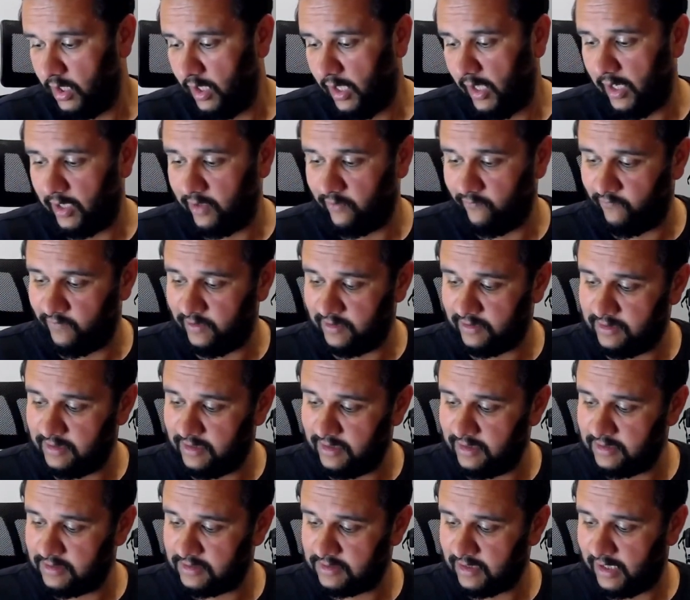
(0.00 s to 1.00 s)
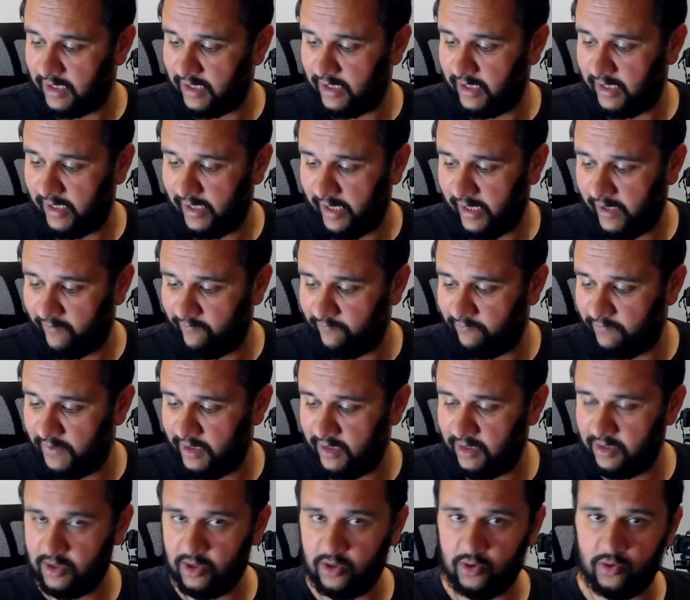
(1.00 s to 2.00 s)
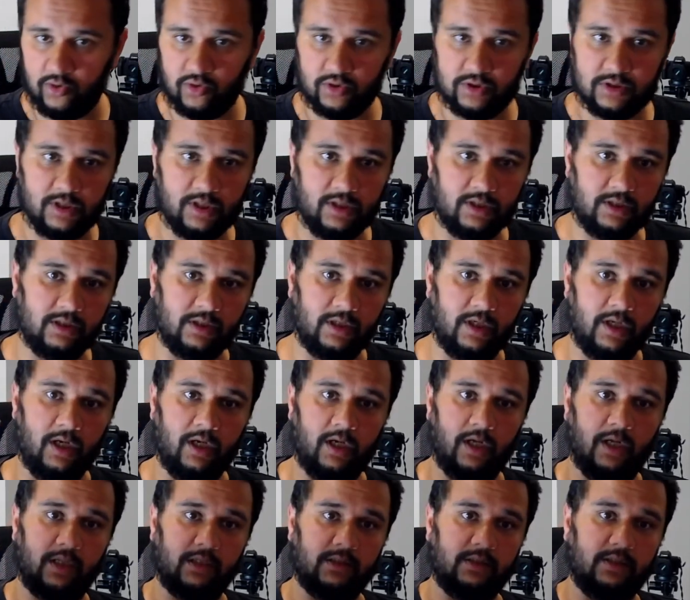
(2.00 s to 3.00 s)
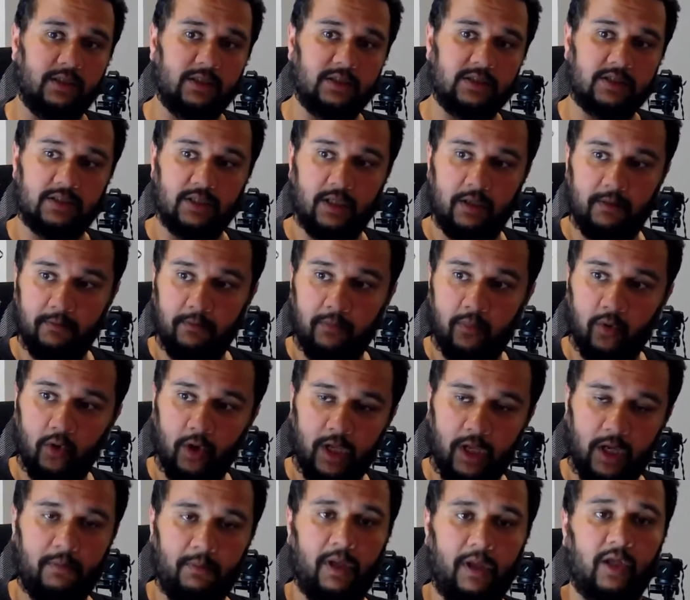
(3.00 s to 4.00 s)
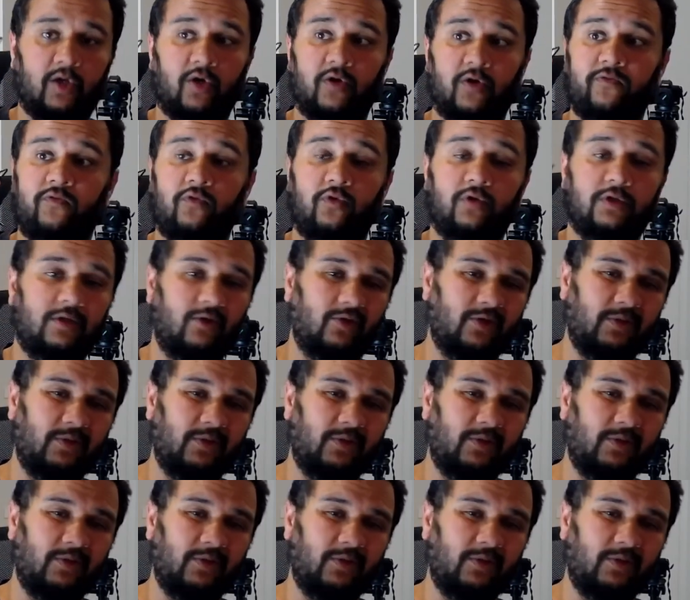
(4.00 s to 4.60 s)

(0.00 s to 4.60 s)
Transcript: and with this I have been using this Boya microphone.